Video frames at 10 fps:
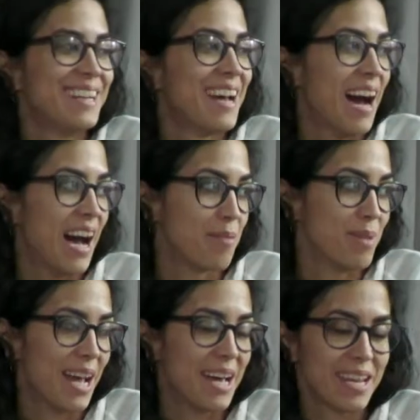I'm
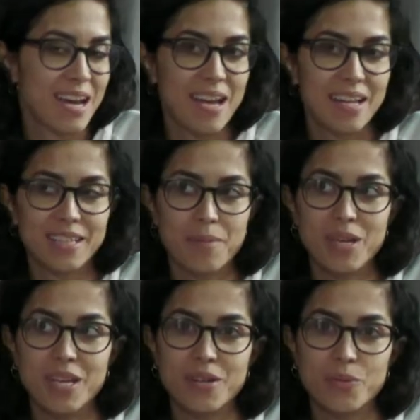Ilaria and I'm
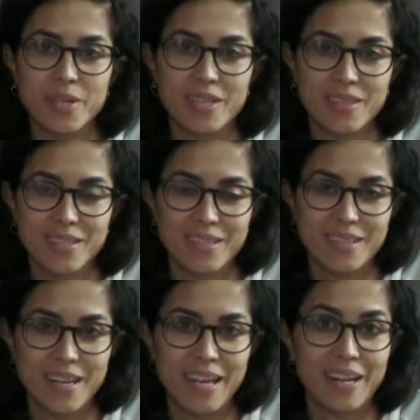here with
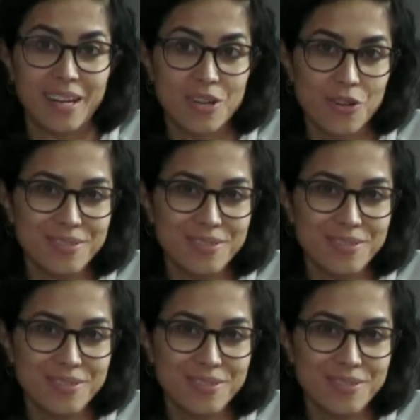Enrico.